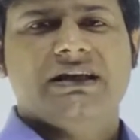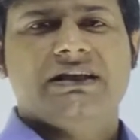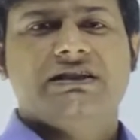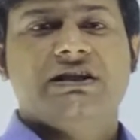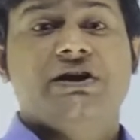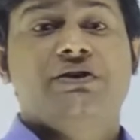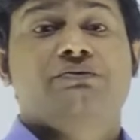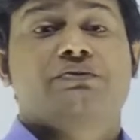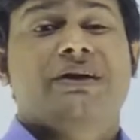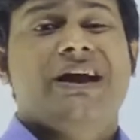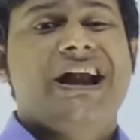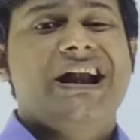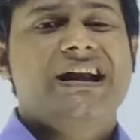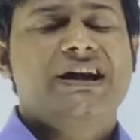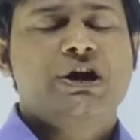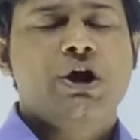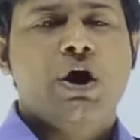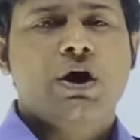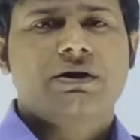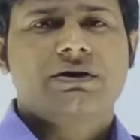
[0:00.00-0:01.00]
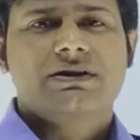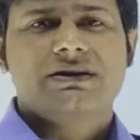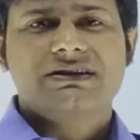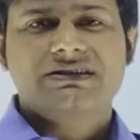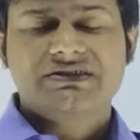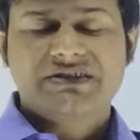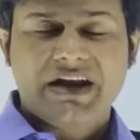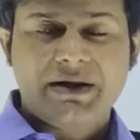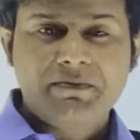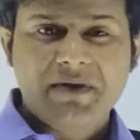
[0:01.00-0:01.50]
and they trained
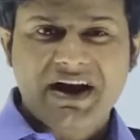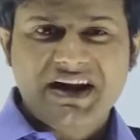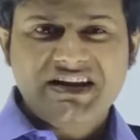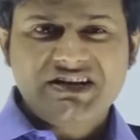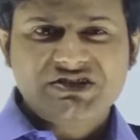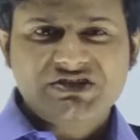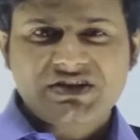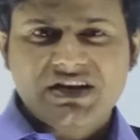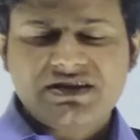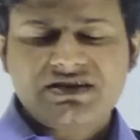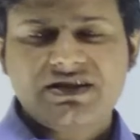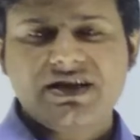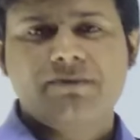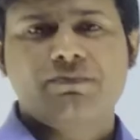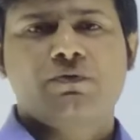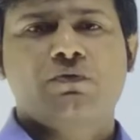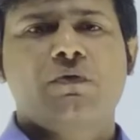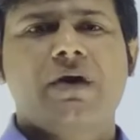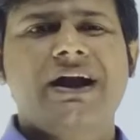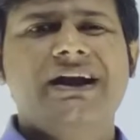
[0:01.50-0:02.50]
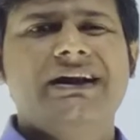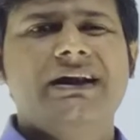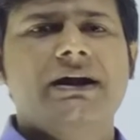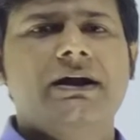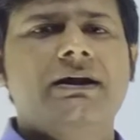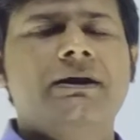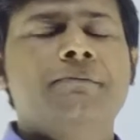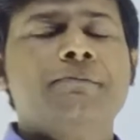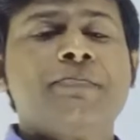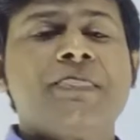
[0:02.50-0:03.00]
doctors and medicines they
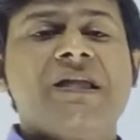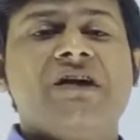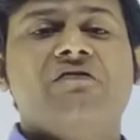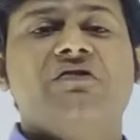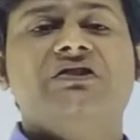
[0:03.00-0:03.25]
provided.